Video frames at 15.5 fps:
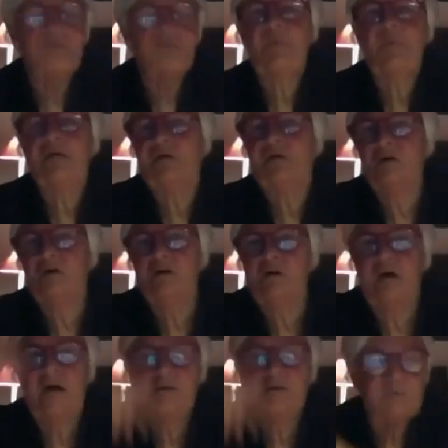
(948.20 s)
back
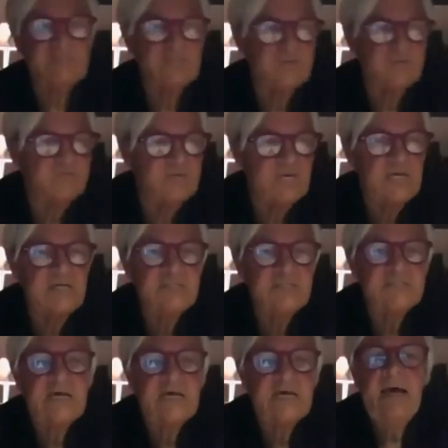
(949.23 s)
hundreds of
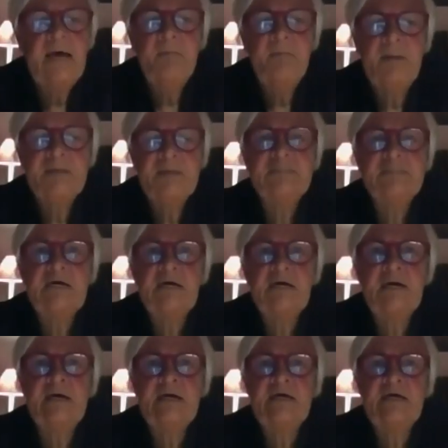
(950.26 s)
years, but
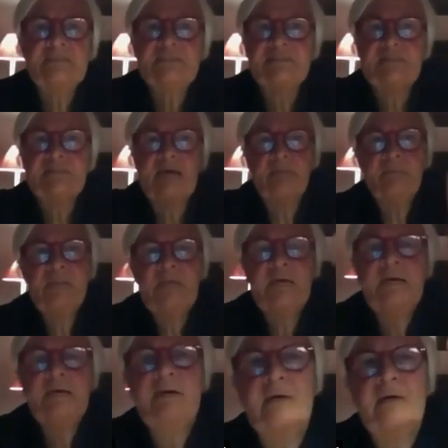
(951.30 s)
it's
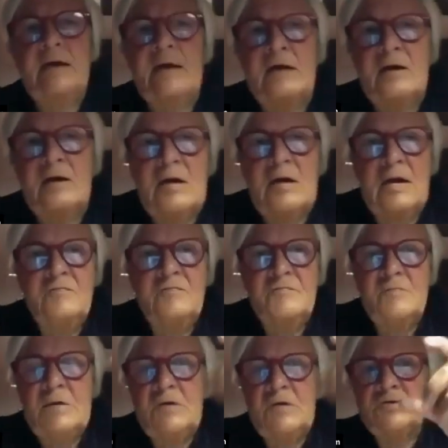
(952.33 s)
something, if
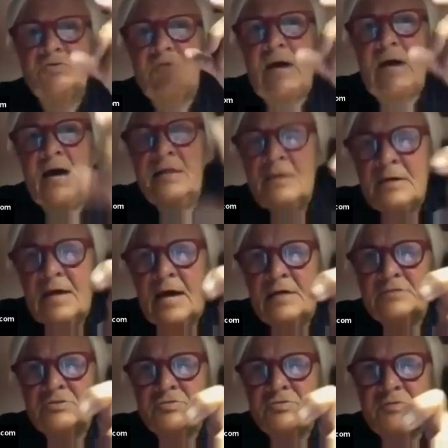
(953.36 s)
we look to other
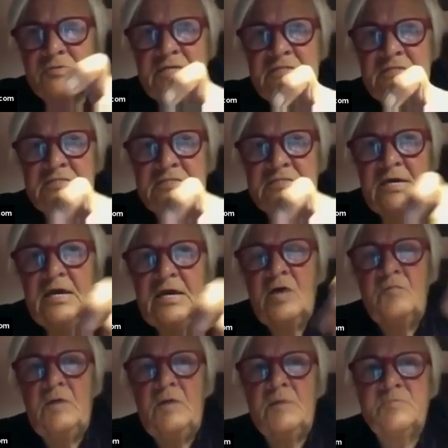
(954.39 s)
countries,
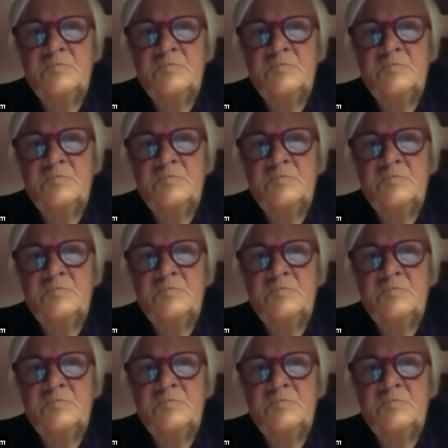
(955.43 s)
where